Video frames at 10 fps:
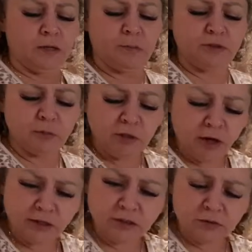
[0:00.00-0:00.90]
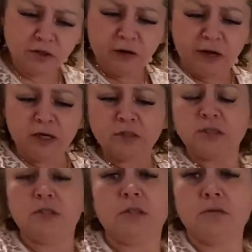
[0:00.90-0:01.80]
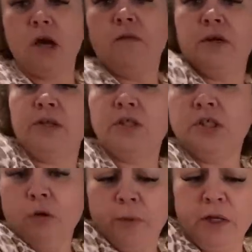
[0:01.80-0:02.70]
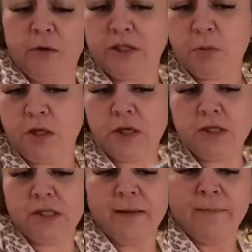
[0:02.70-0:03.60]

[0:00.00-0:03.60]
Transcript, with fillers: But to be honest with you, I get covered in this soap anyways because